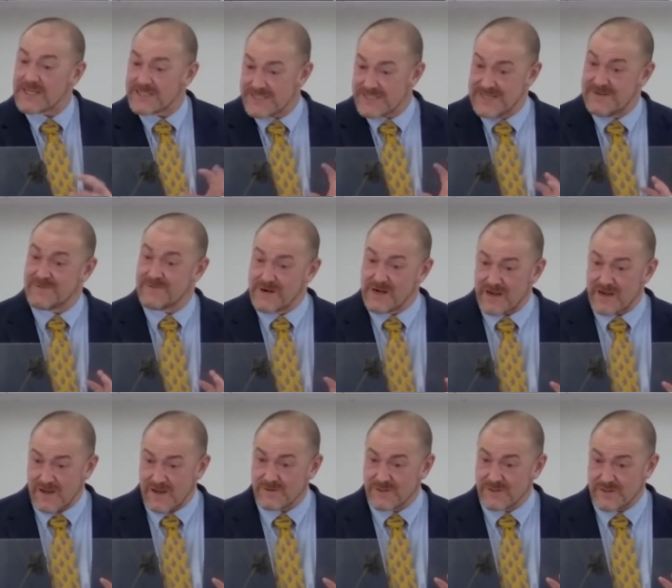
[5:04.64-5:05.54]
different
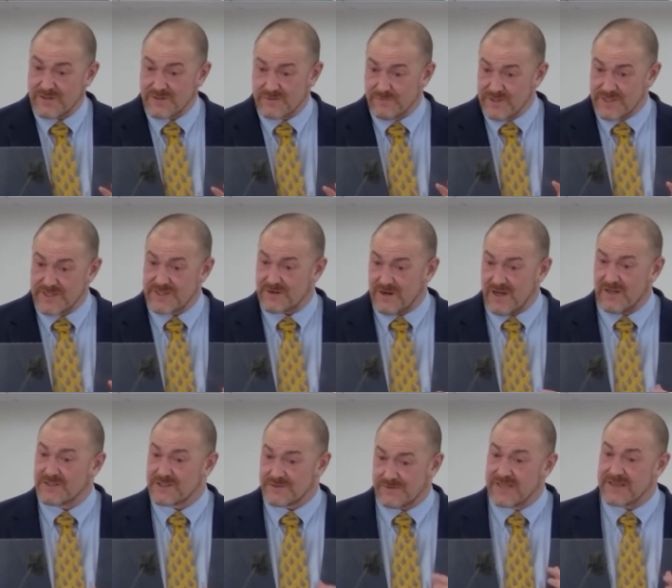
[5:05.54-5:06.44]
cultures, which
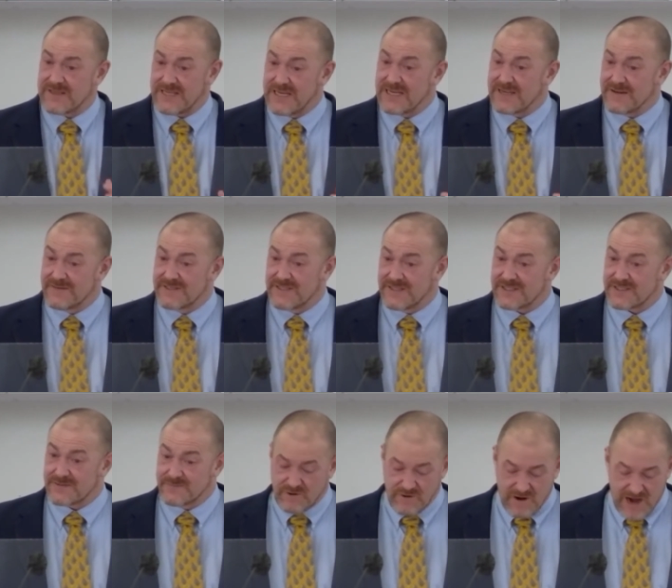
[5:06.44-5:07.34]
also I think gives it
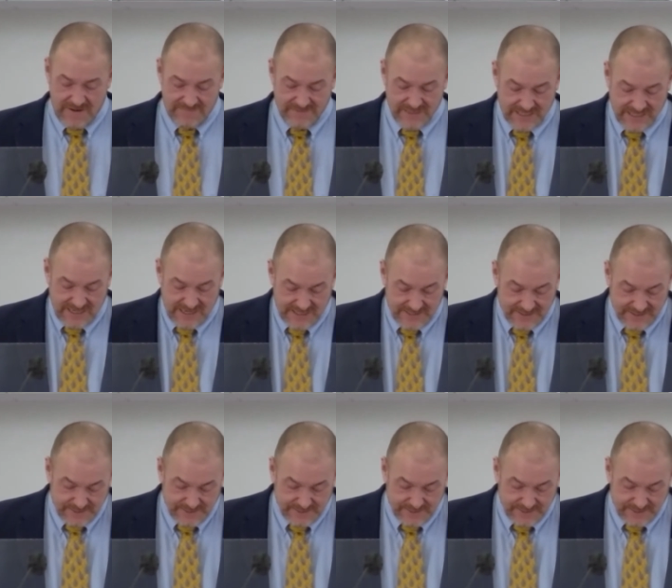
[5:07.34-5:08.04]
some gravitas.